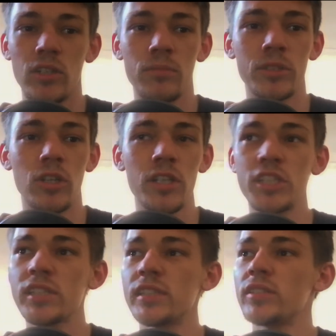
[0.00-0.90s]
So
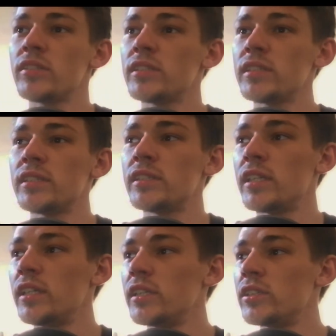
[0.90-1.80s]
metrologist is considered
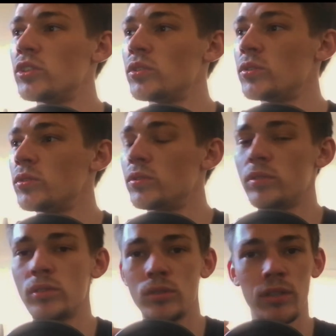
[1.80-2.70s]

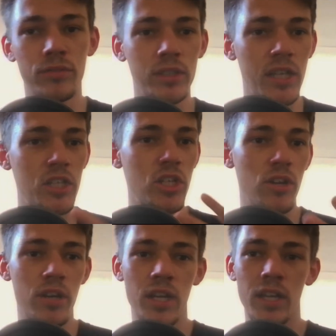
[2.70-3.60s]
to do different
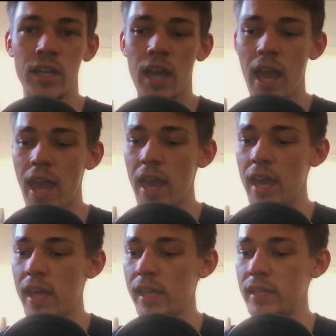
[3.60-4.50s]
engineering
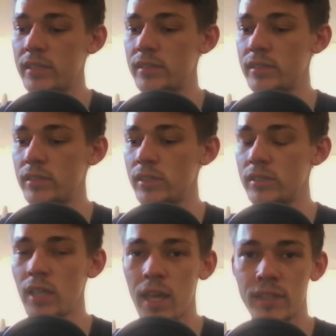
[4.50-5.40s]
and
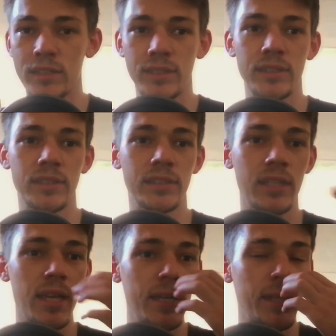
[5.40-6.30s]
science things.